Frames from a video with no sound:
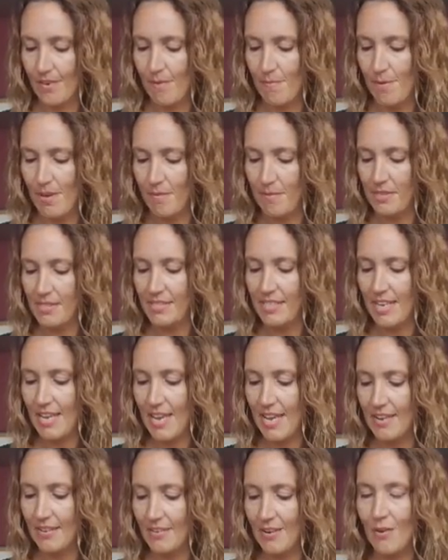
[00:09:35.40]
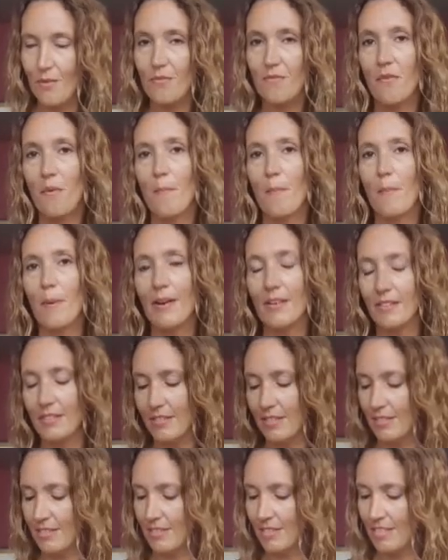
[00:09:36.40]
Maybe the end of a
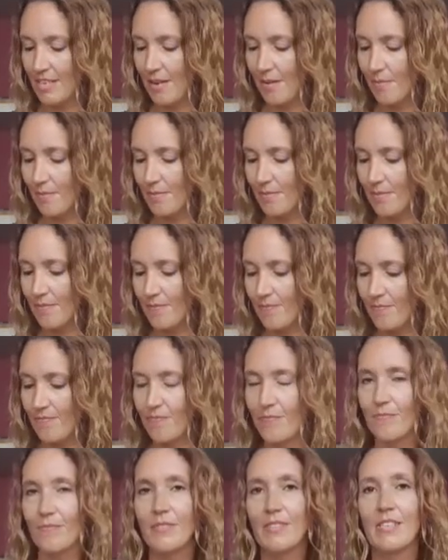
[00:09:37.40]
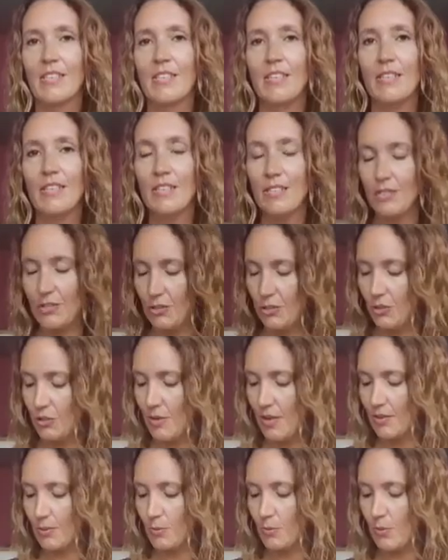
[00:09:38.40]
partnership.
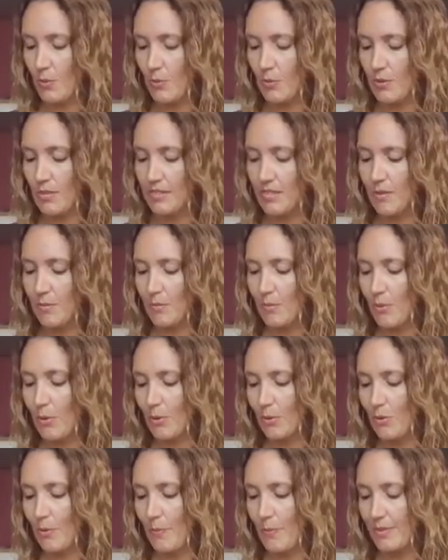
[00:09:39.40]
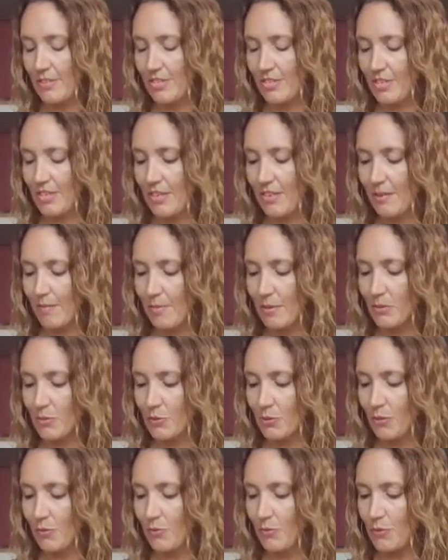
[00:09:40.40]
Stress, worries, and preoccupation about
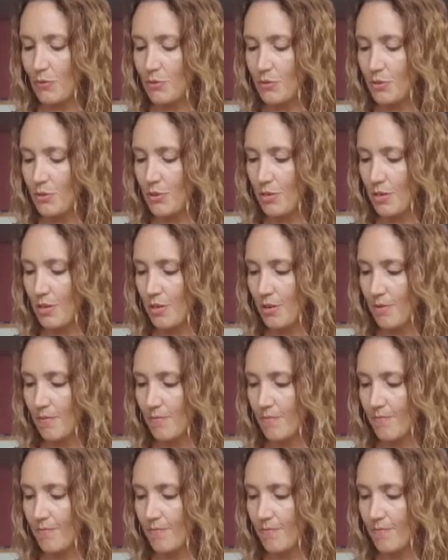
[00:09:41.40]
the future.